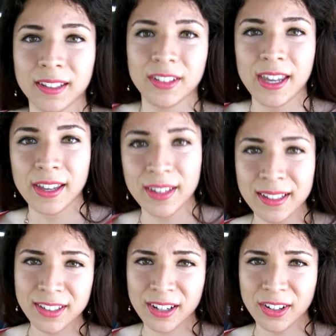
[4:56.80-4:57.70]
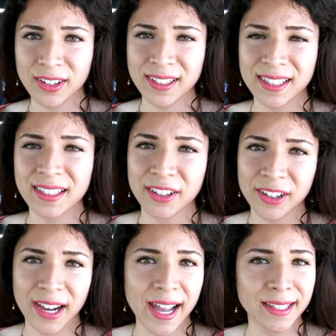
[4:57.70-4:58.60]
So yeah, you can start noticing the
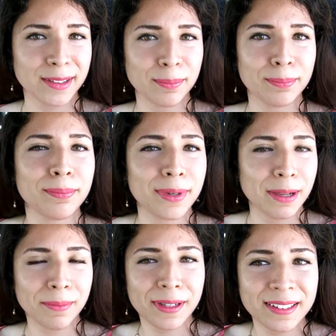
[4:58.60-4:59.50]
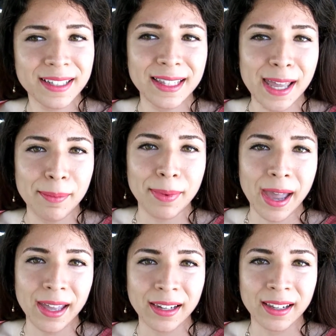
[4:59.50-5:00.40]
cracks, but I mean, it's not that
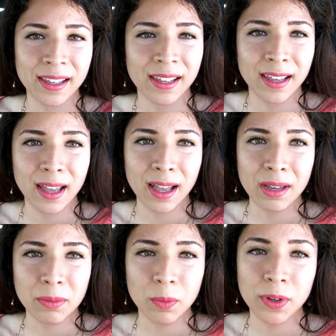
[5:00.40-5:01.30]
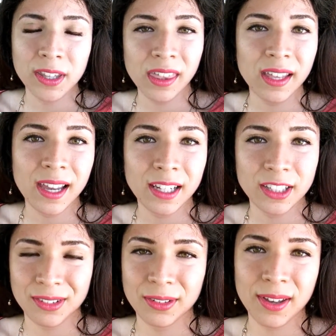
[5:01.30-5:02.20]
bad. One thing I
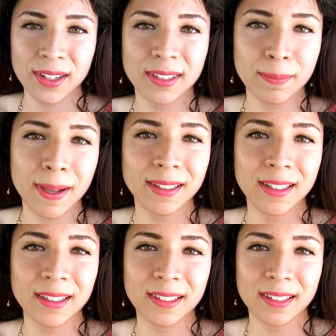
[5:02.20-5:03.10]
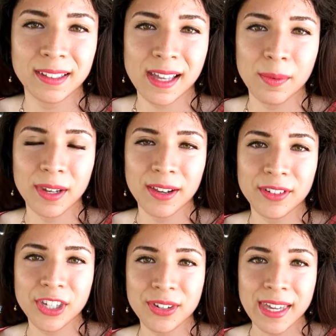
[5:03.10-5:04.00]
do notice about this is that
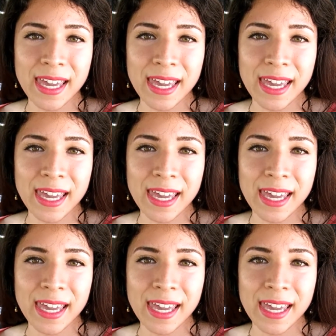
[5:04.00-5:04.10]
whenever you